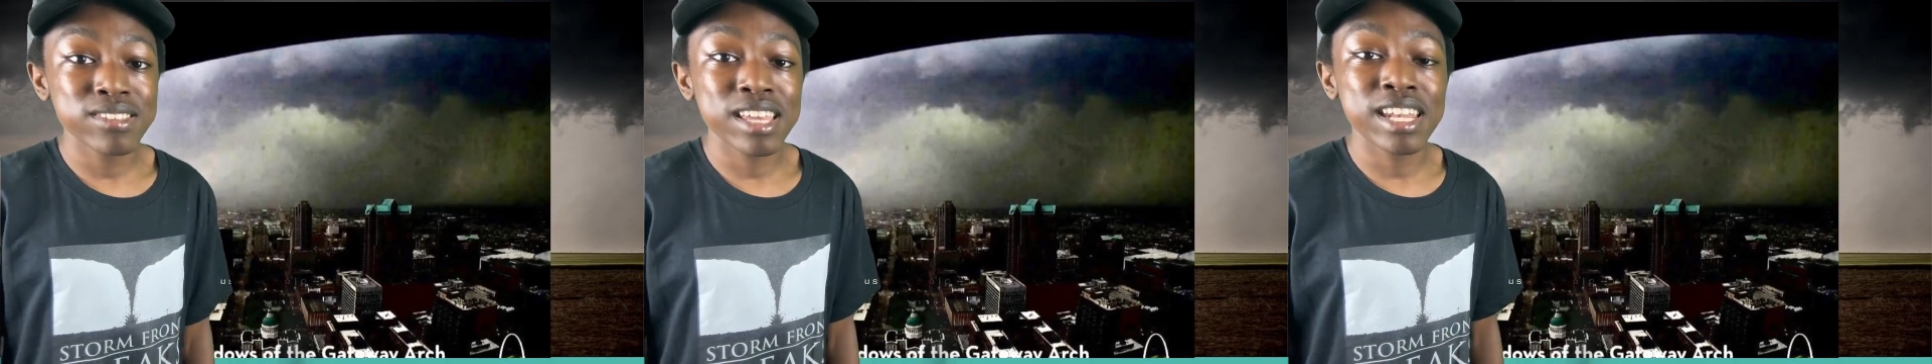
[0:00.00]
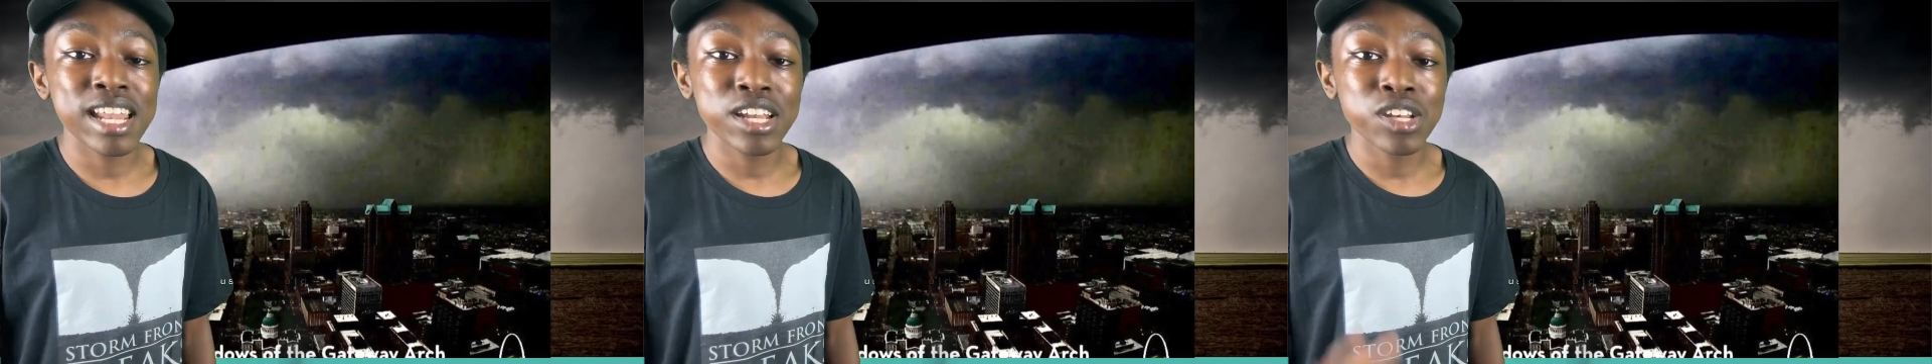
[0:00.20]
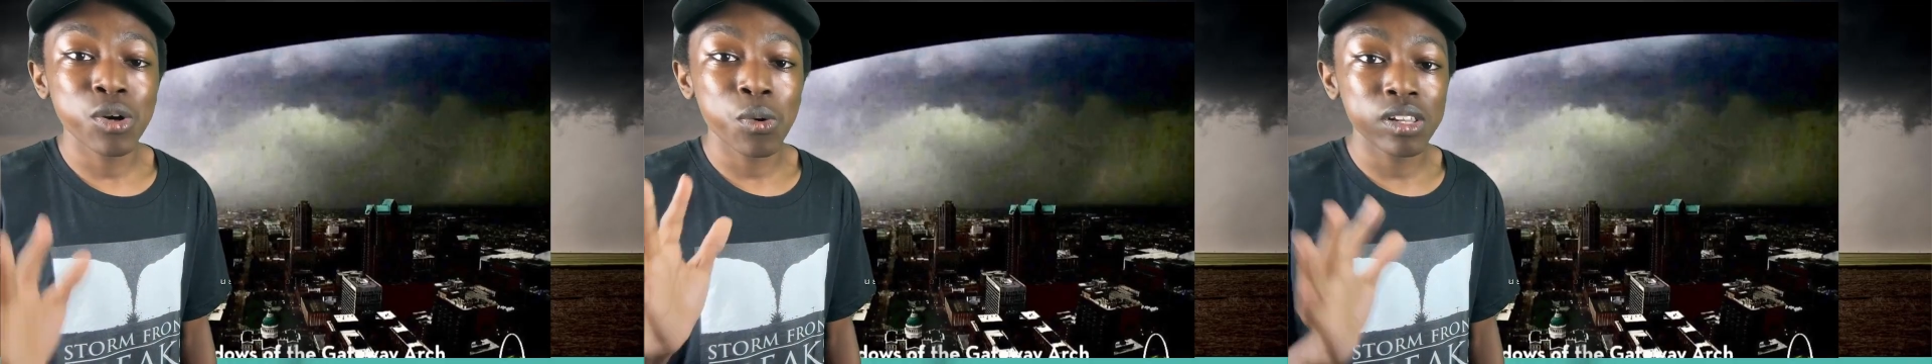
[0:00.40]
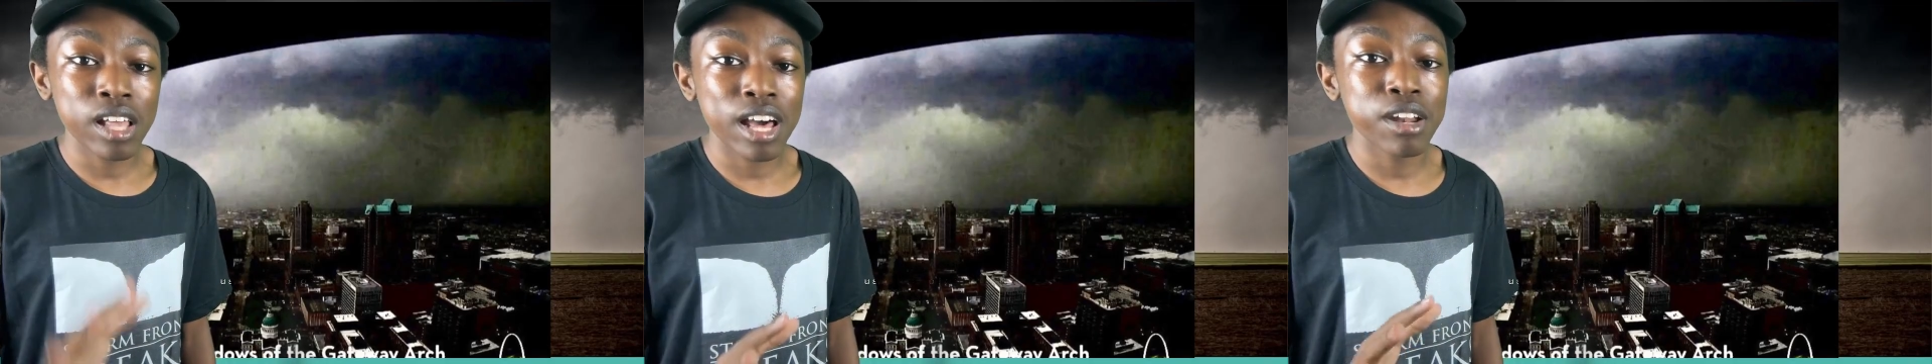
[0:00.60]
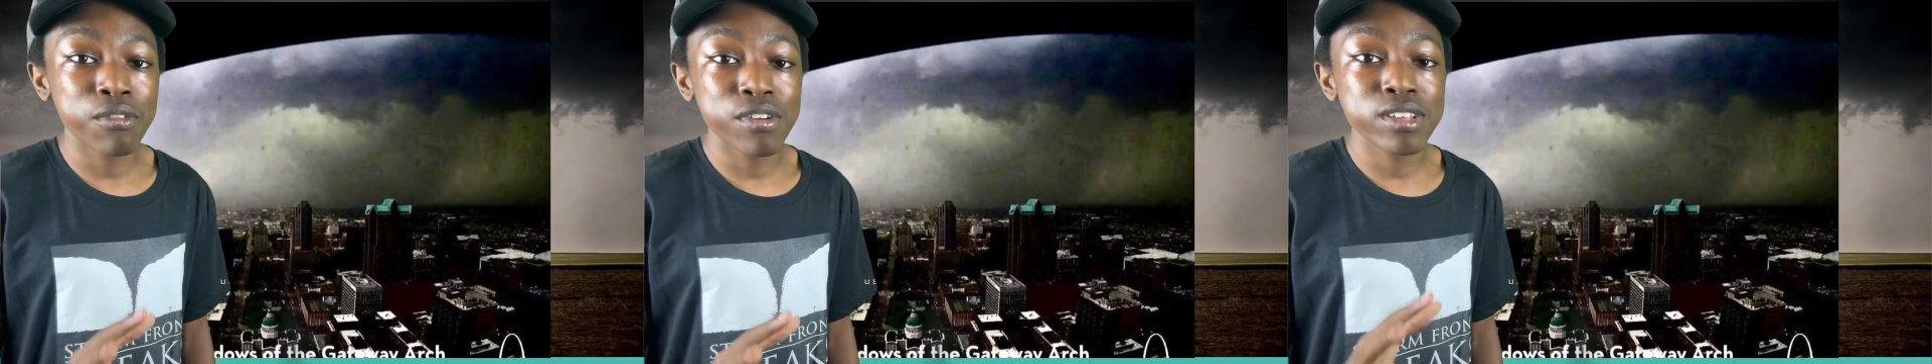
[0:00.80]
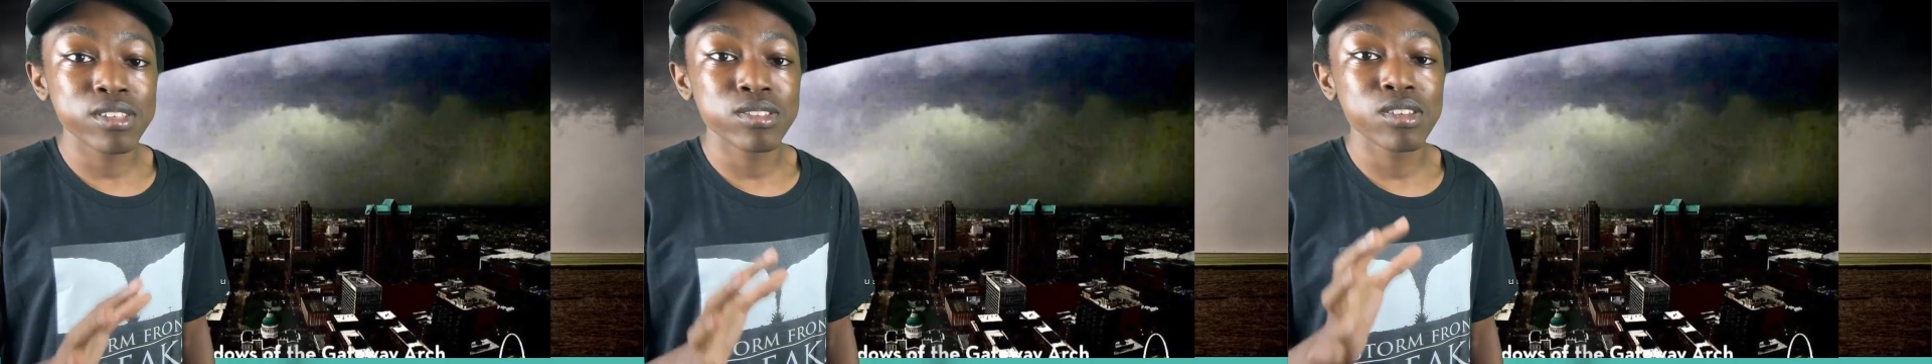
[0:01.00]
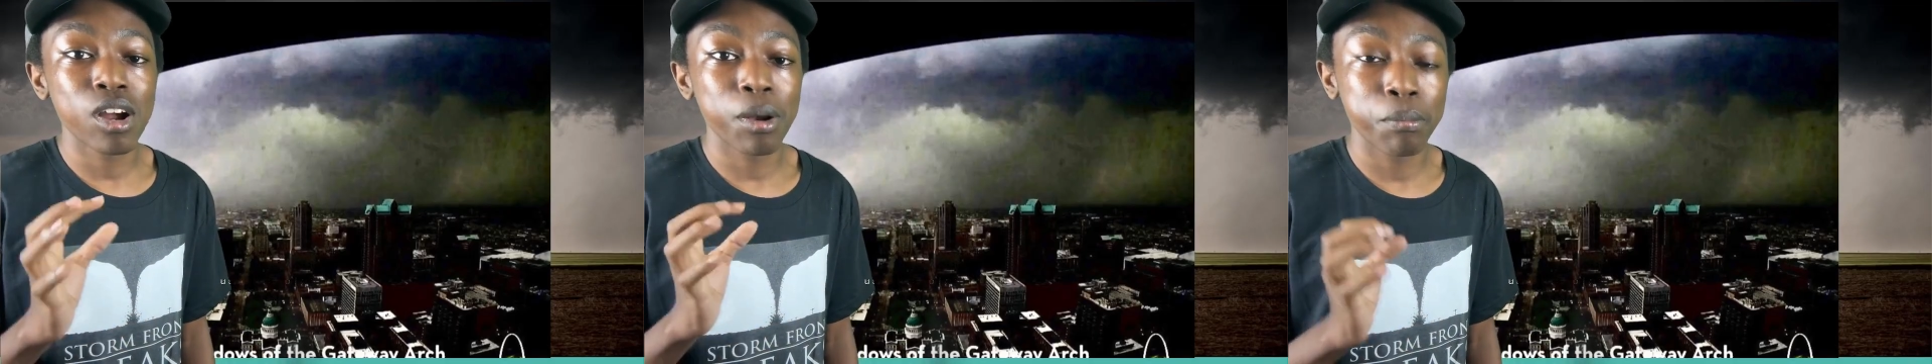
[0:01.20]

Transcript: and I know a lot of us are